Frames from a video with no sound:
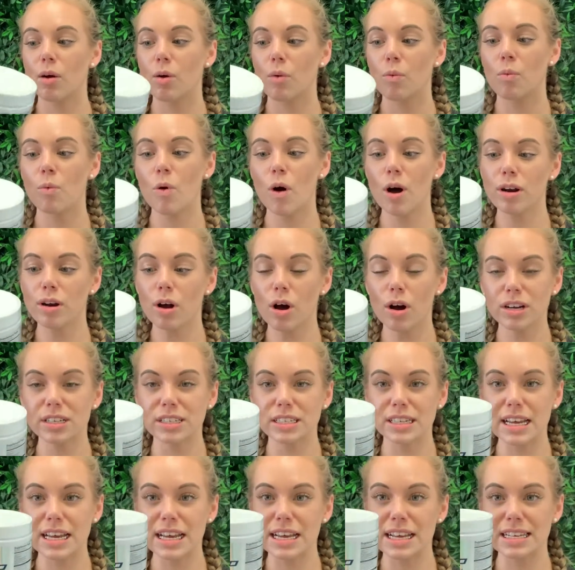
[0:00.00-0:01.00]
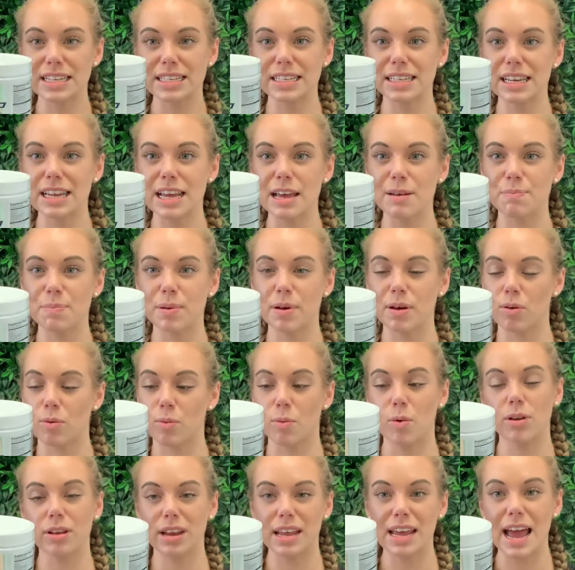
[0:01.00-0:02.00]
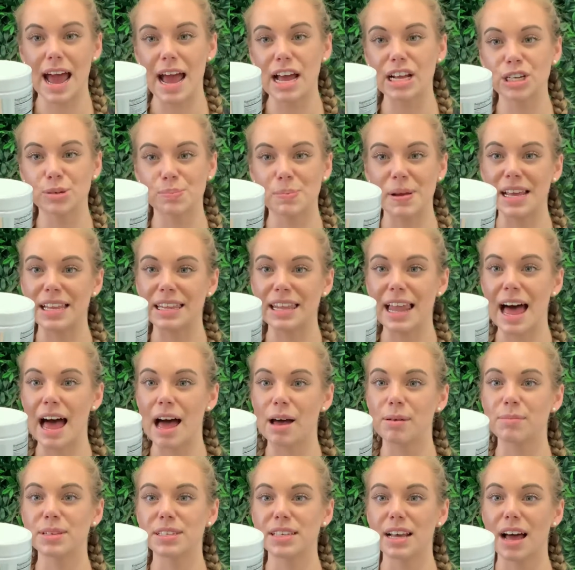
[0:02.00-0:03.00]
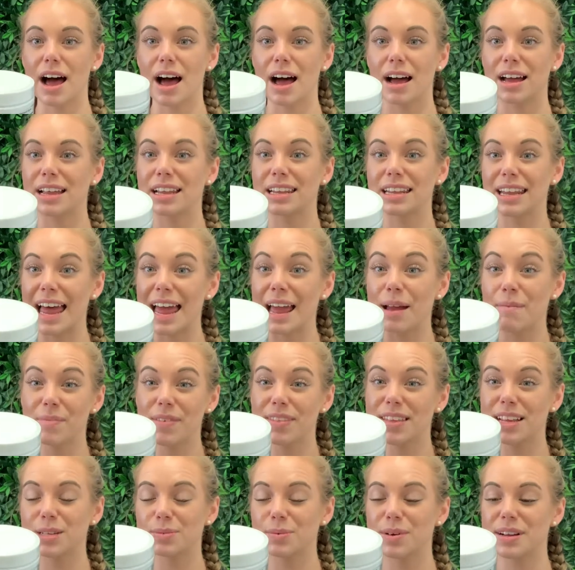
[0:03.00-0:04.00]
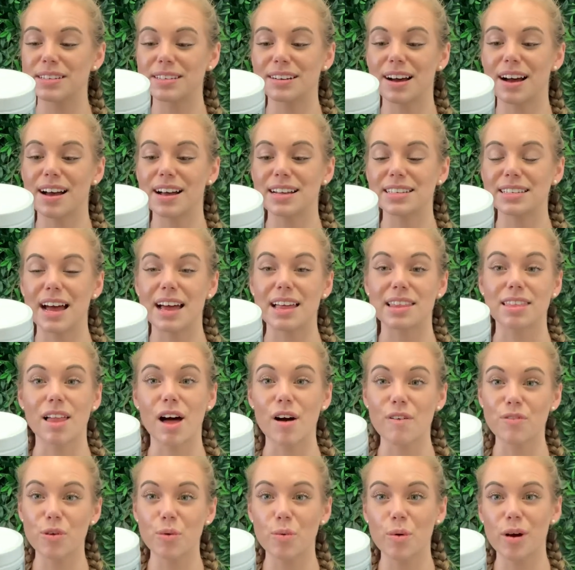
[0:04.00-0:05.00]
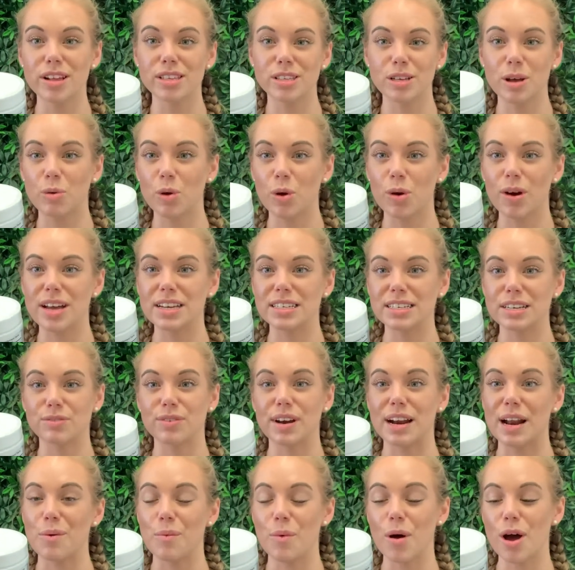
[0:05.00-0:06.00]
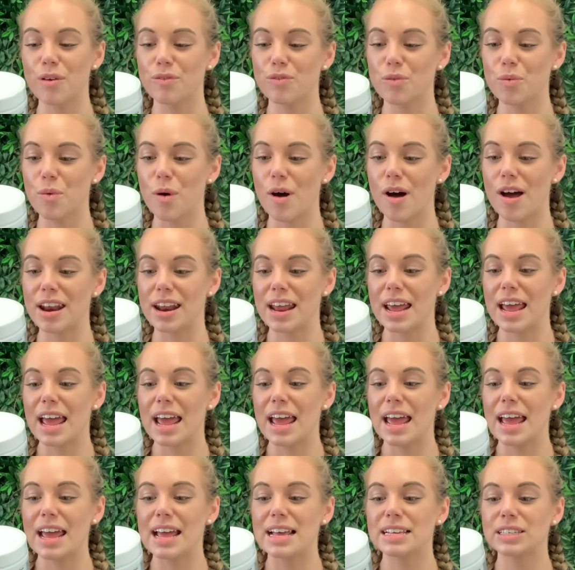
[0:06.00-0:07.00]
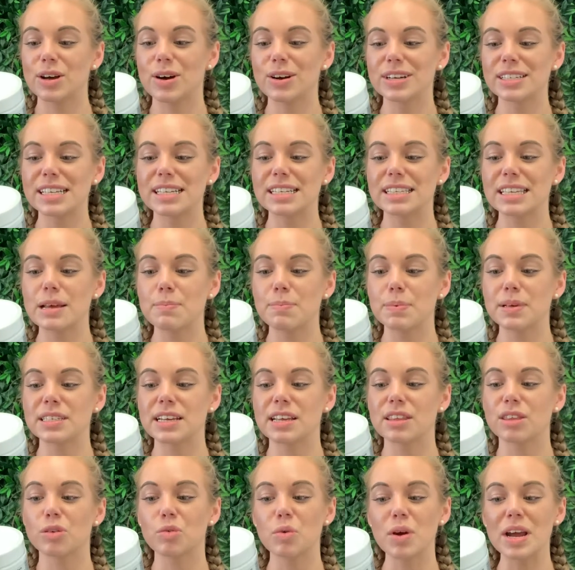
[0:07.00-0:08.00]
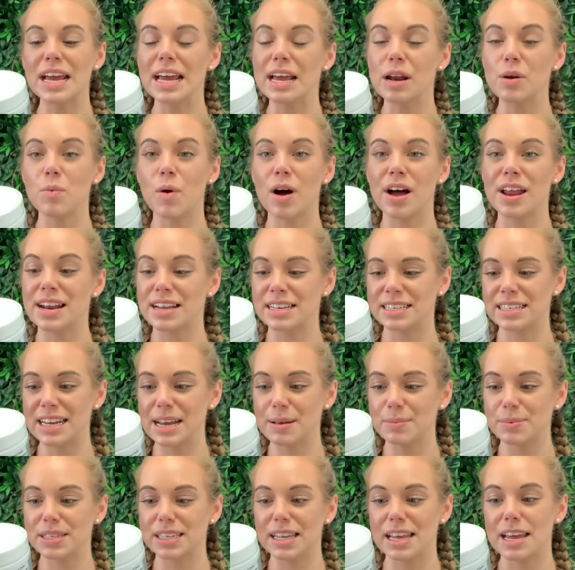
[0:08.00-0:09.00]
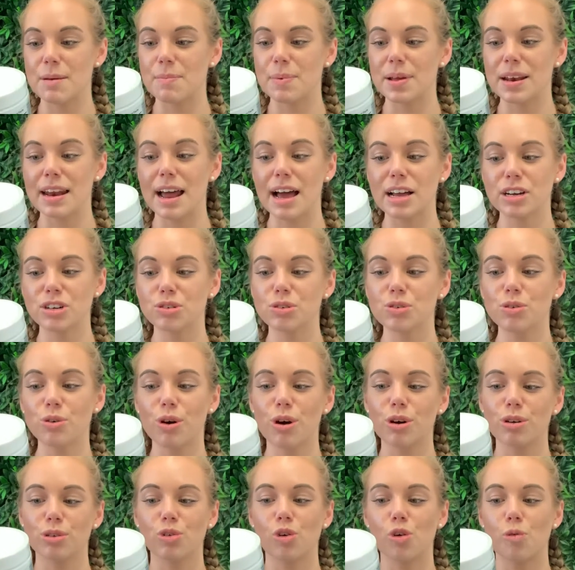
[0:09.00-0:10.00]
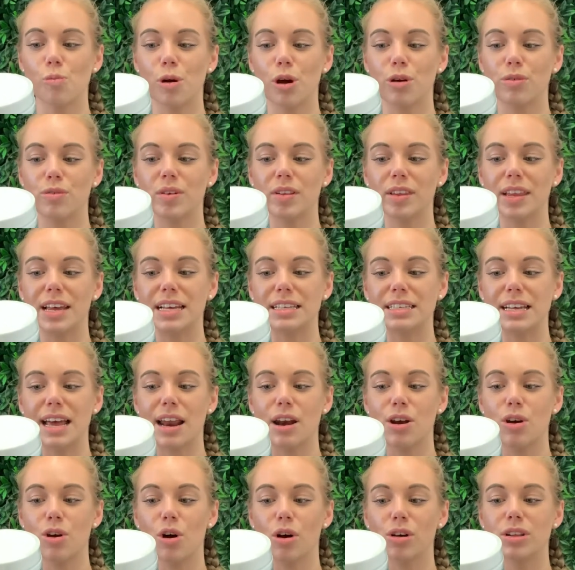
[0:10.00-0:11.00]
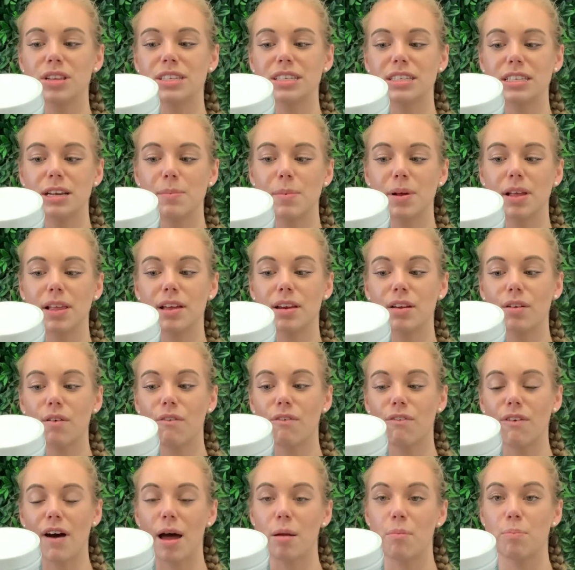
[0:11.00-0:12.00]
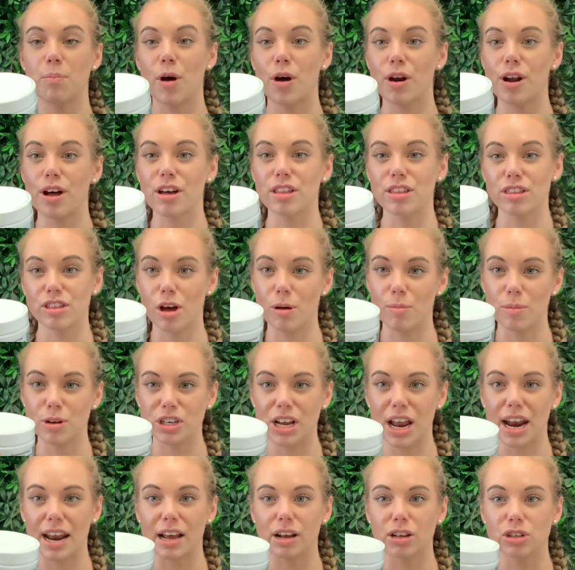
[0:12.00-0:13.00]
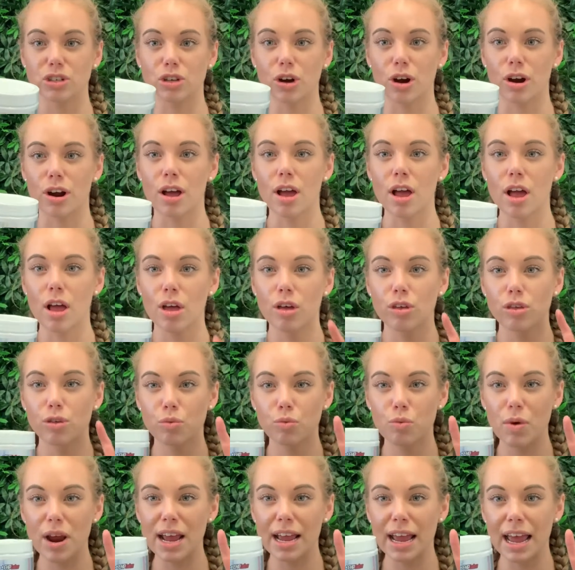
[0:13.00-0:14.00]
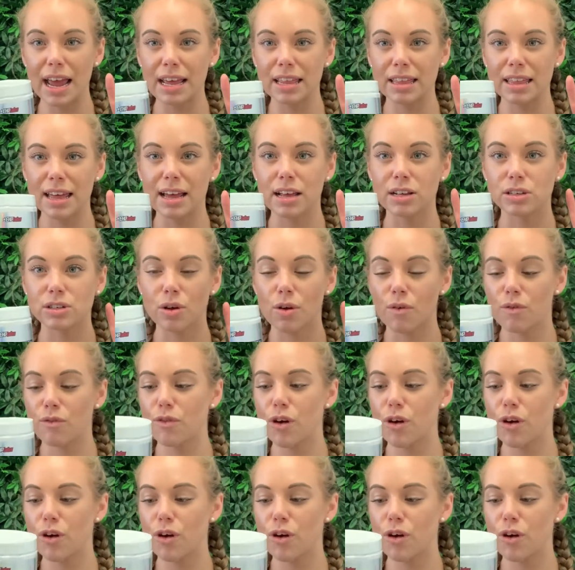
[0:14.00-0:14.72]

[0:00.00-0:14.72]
What OxySleep or what EHPlabs claim that this one does, I love the word, so I'm going to read it word for word, is OxySleep is a 3-in-1 deep sleep, natural growth hormone release, and non-stimulant fat burner thermogenic. So three key things.